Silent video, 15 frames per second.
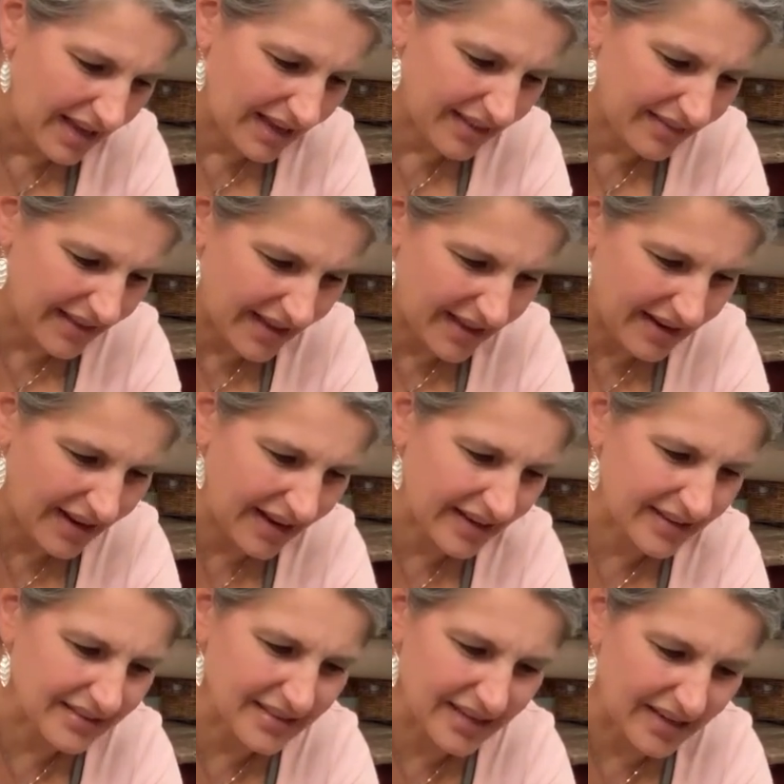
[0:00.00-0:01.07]
And then I
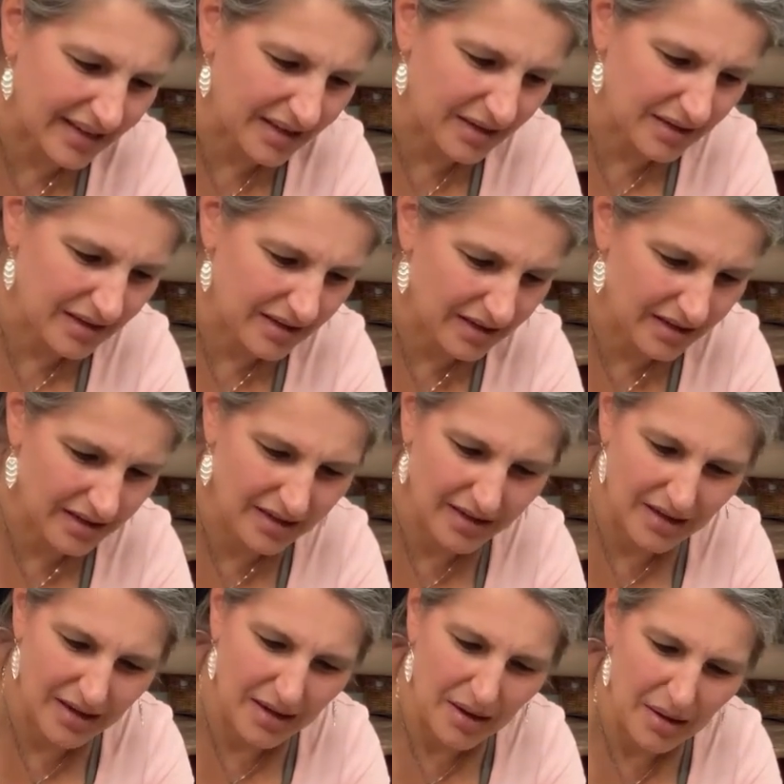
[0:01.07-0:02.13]
can take
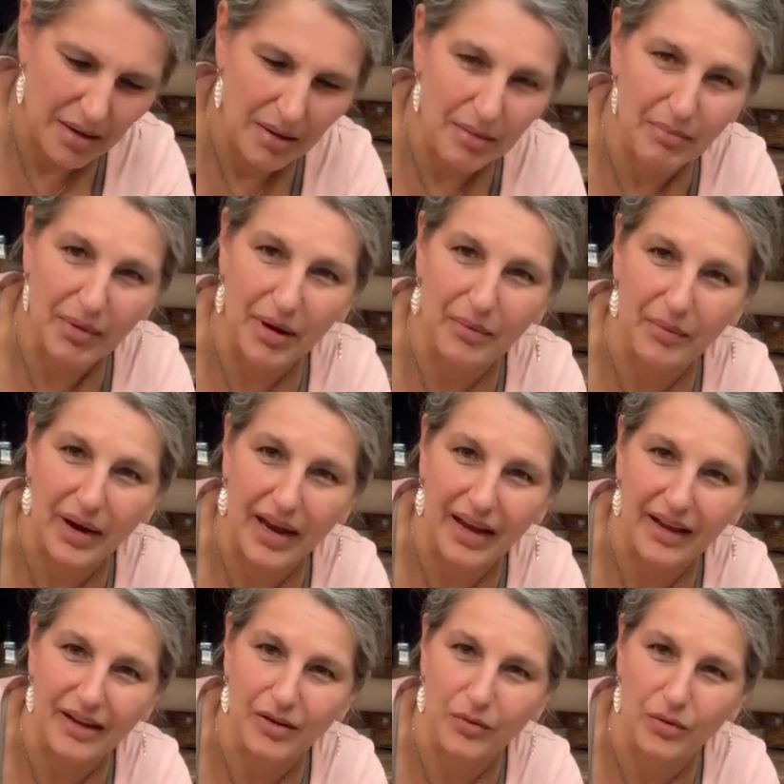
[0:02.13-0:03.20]
my
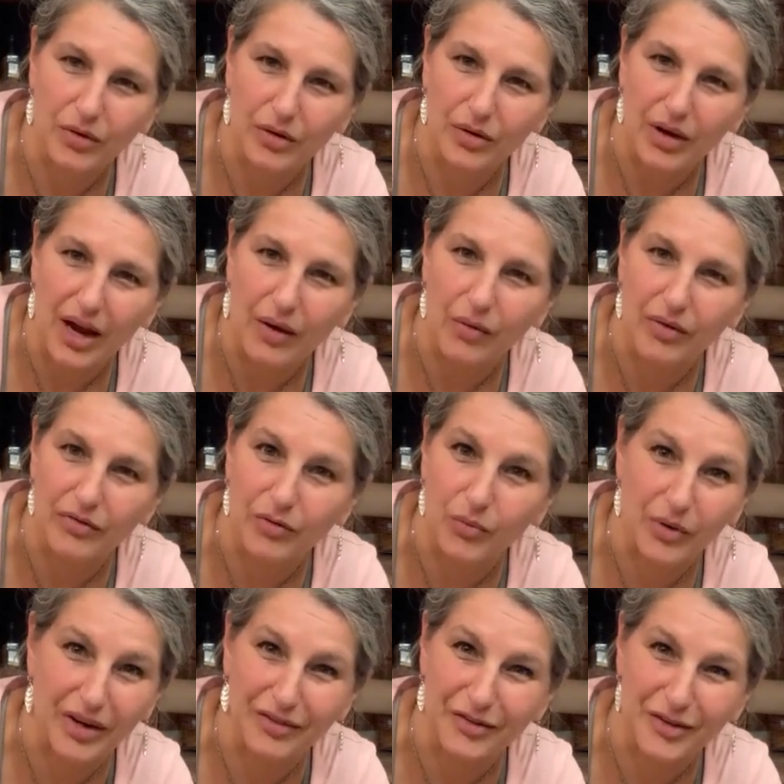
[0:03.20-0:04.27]
rag or
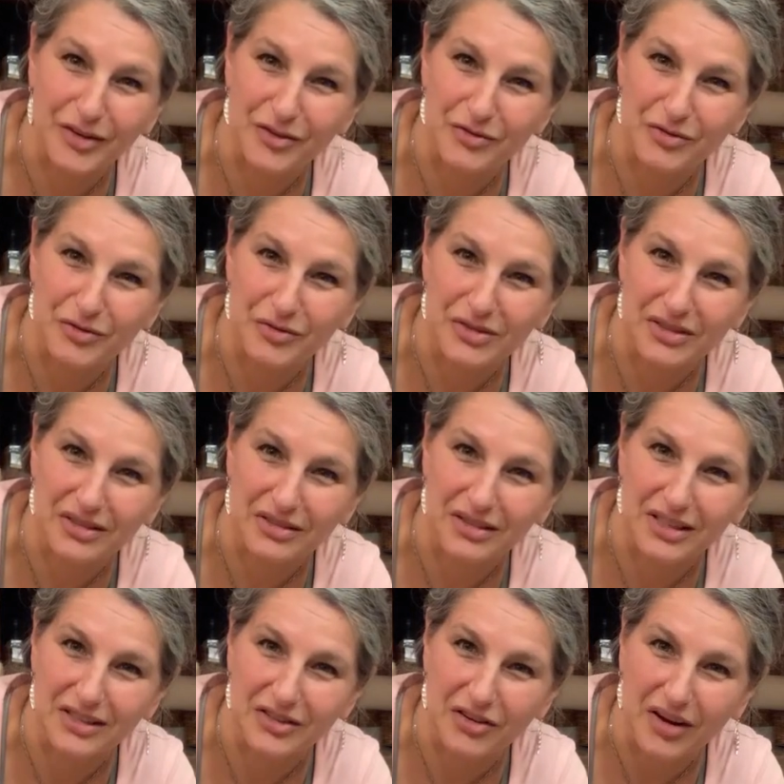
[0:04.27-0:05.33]
whatever you use to
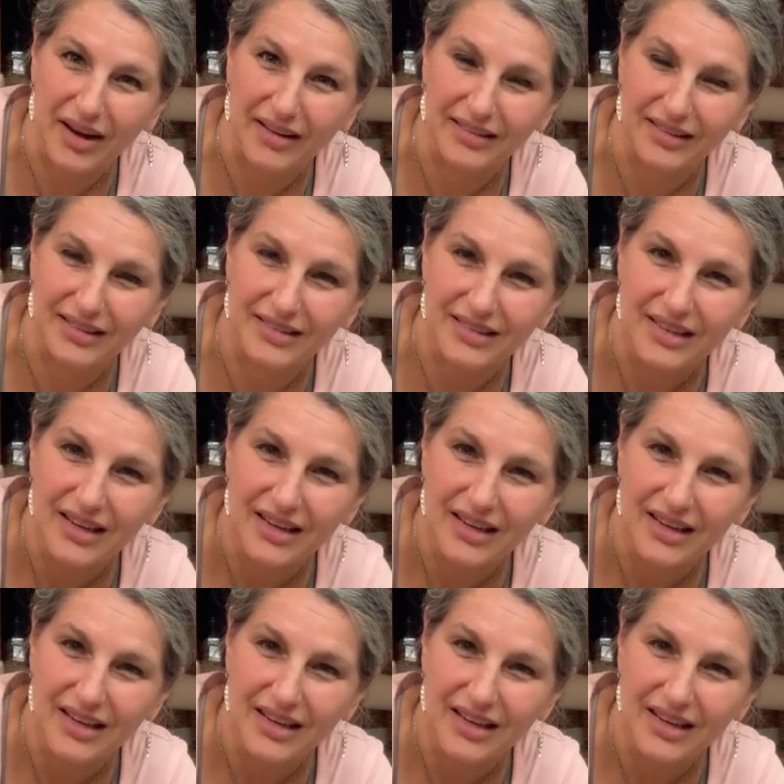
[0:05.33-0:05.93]
clean your island